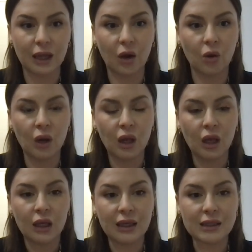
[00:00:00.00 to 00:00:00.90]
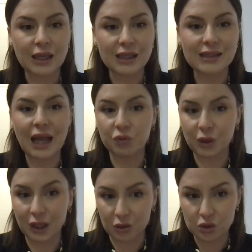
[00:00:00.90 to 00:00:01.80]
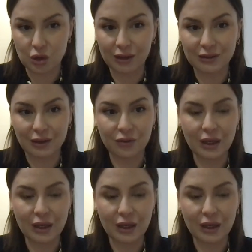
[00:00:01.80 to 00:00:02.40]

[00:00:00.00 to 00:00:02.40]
now is not really constructive.